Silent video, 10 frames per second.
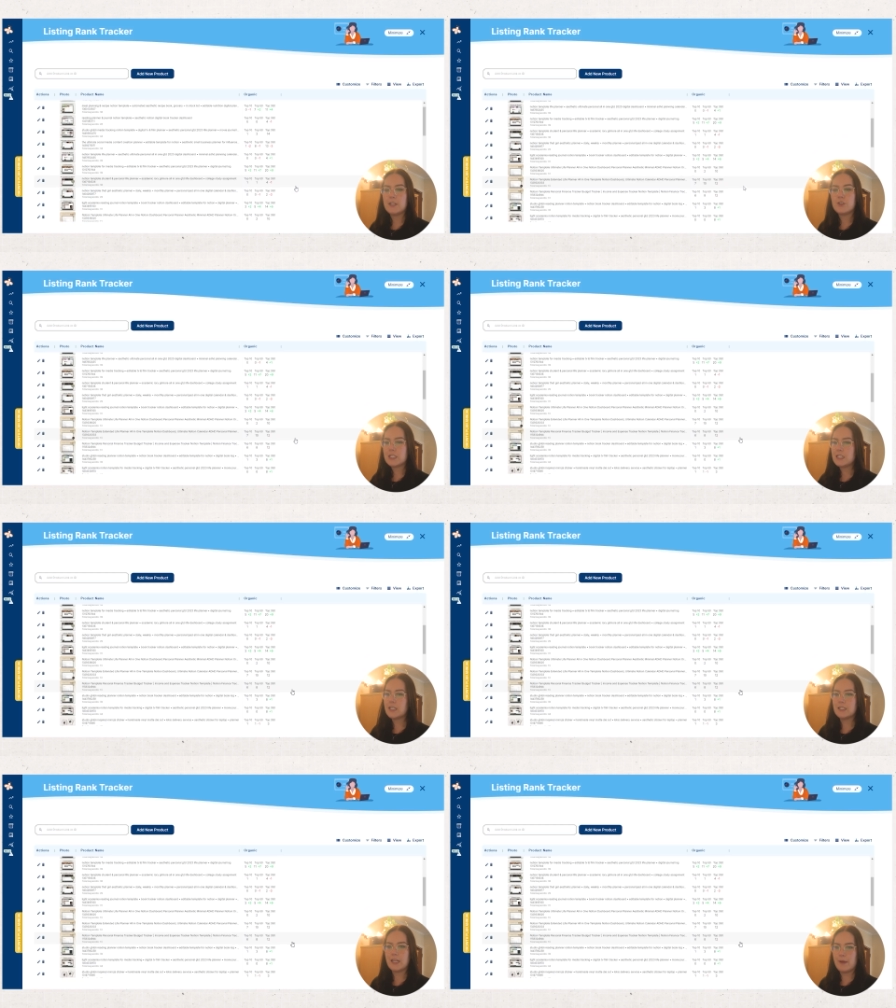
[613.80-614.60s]
But it's just
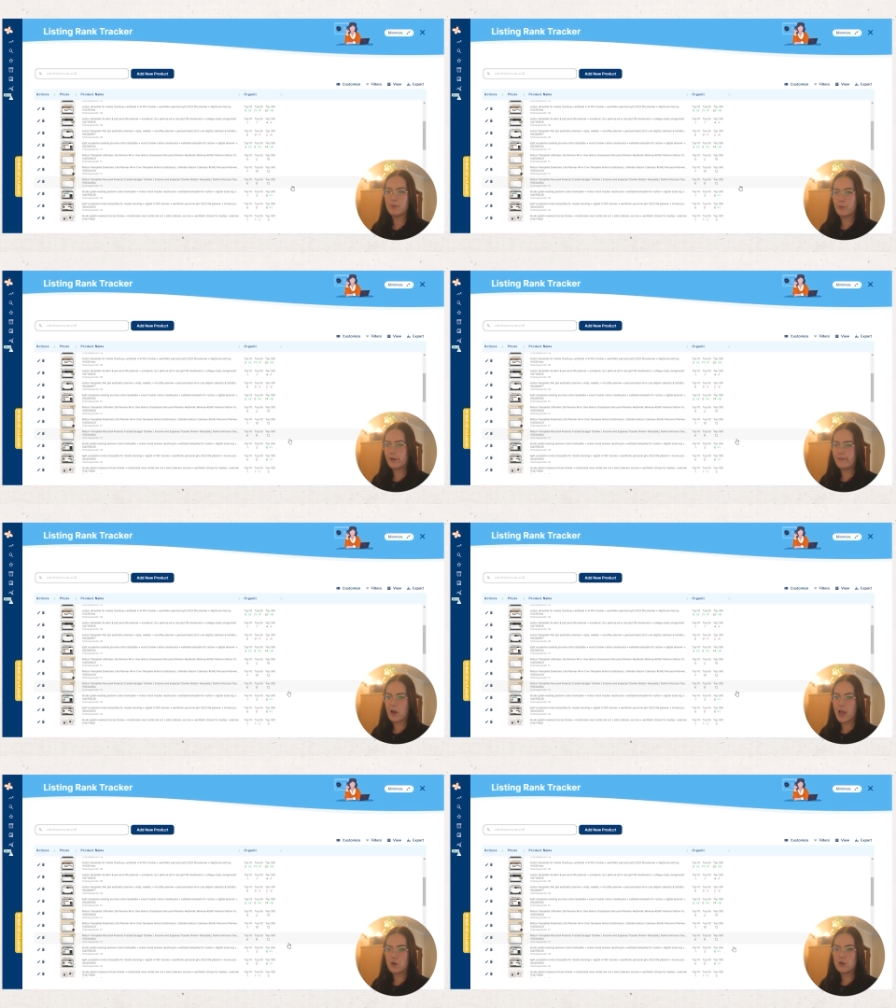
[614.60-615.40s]
something to keep a brief
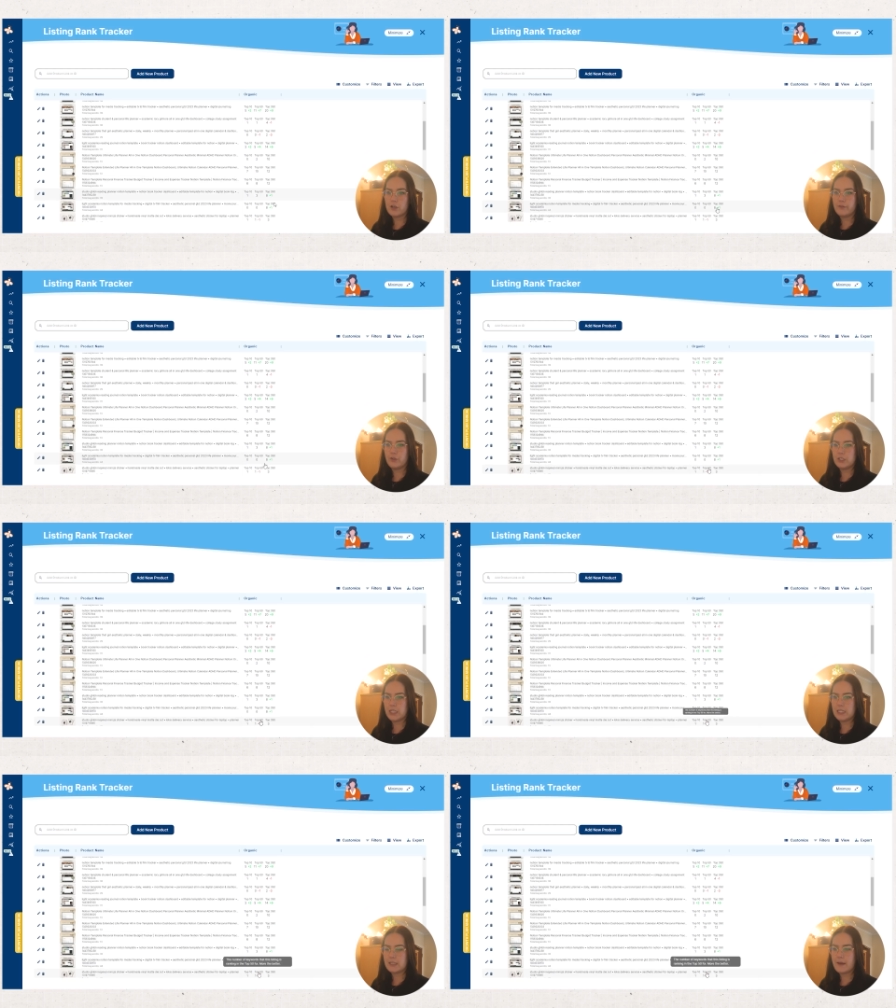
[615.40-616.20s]
eye on. If you
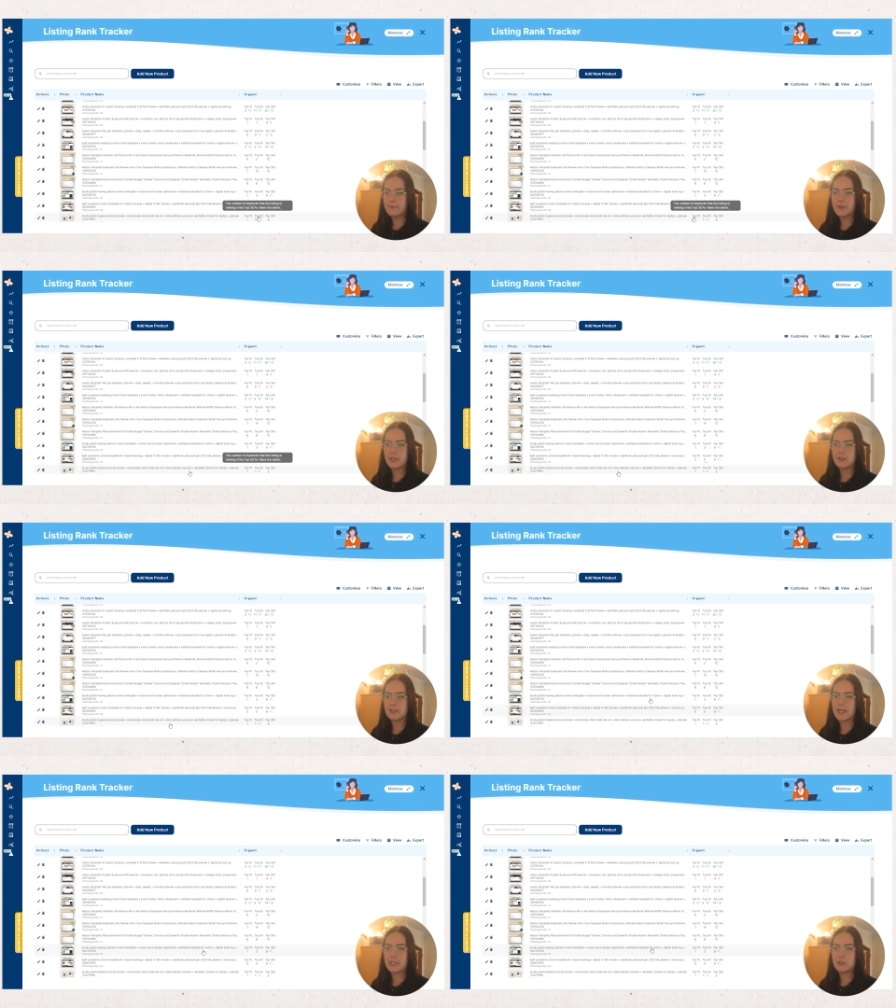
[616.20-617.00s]
see some that are
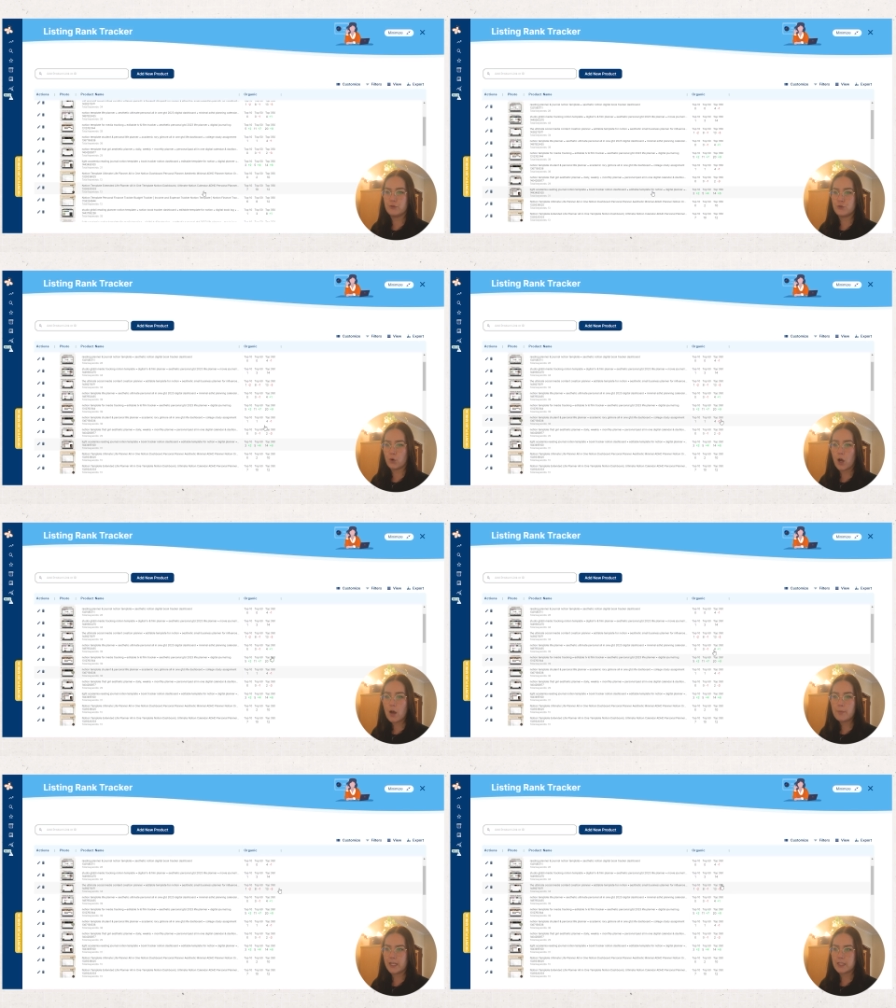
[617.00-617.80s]
starting to
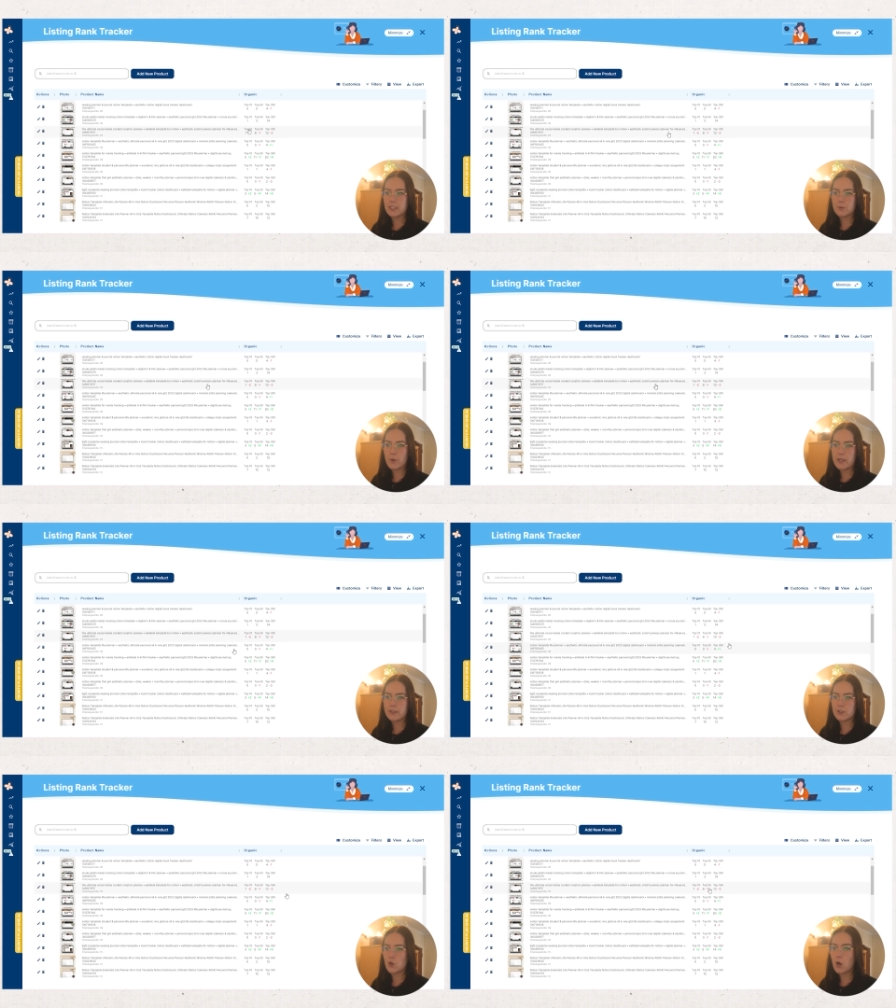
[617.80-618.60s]
drop, like this
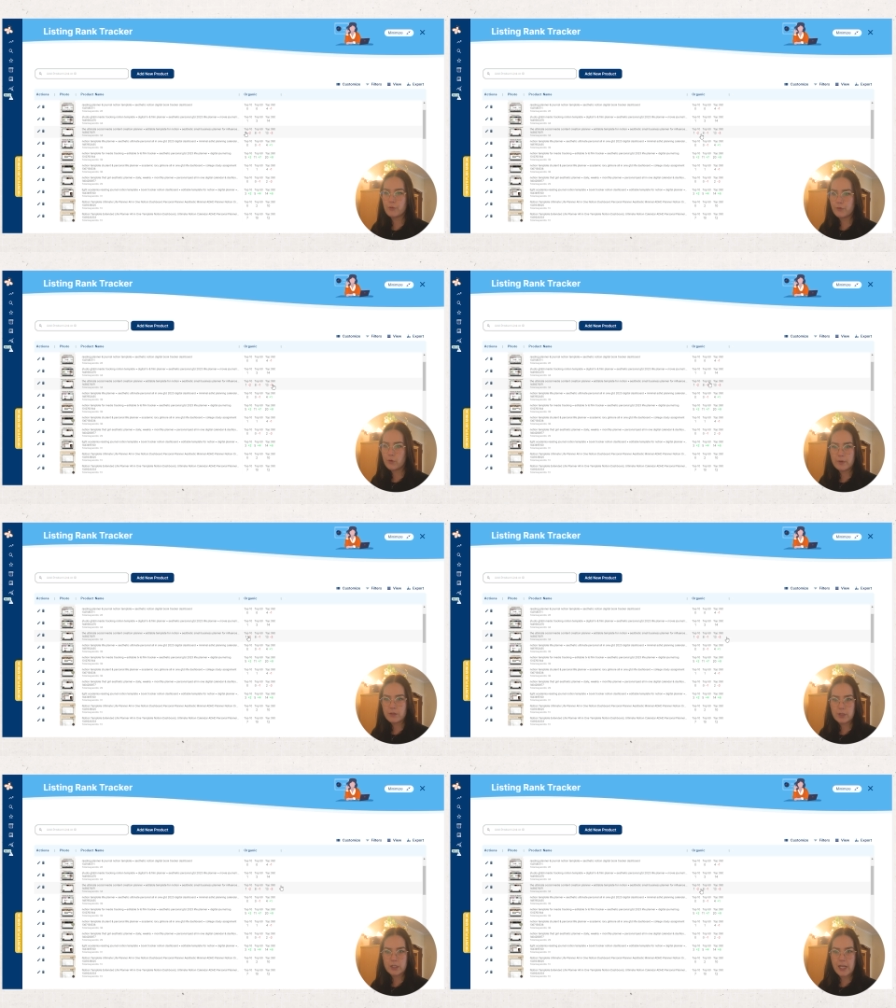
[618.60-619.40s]
one that's not
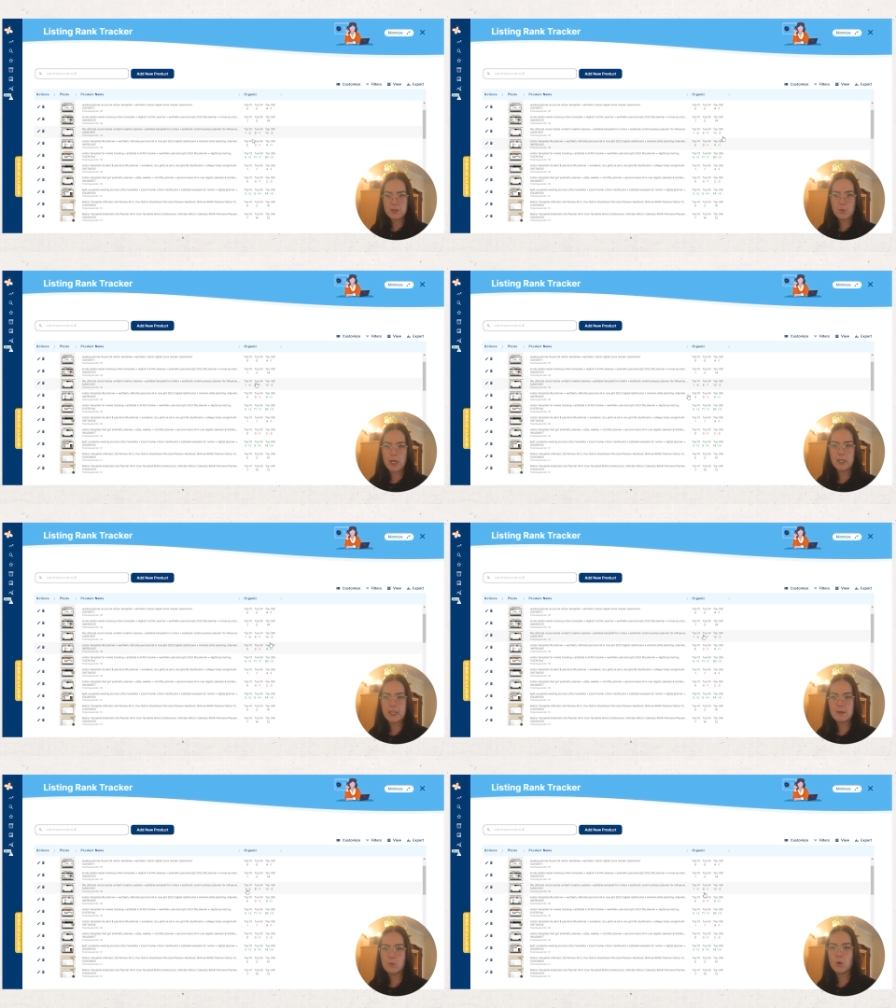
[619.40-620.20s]
performing as well
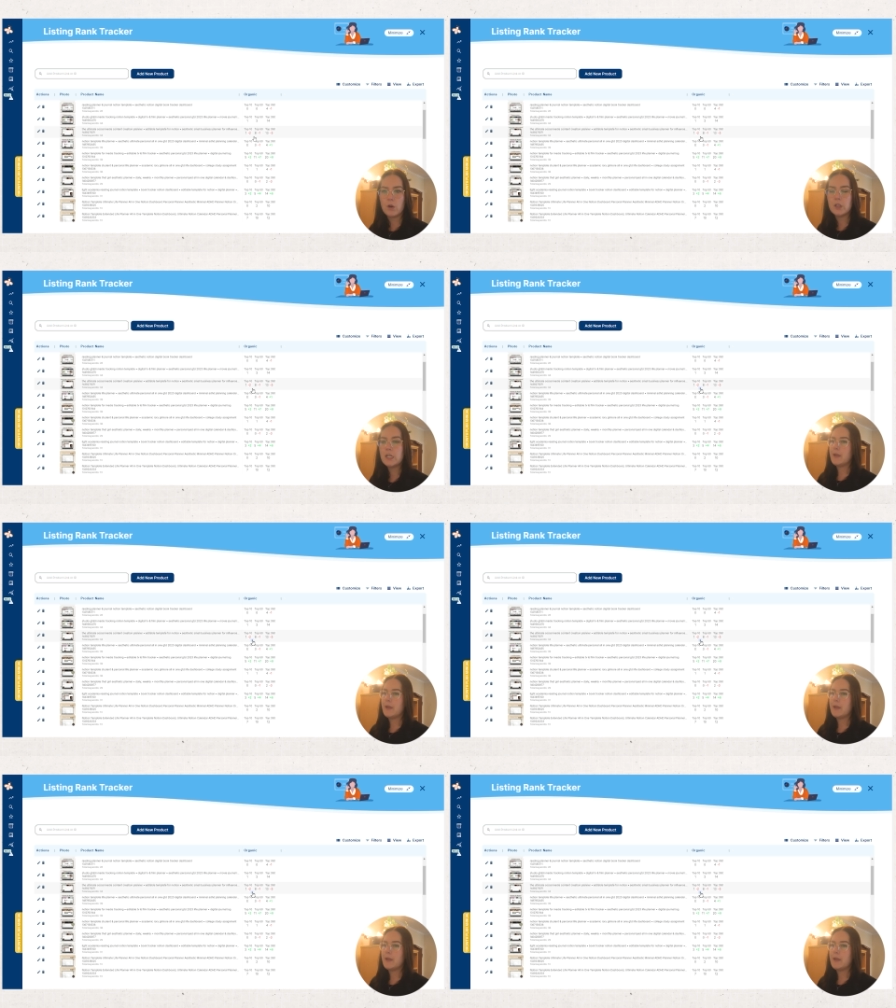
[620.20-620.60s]
anymore,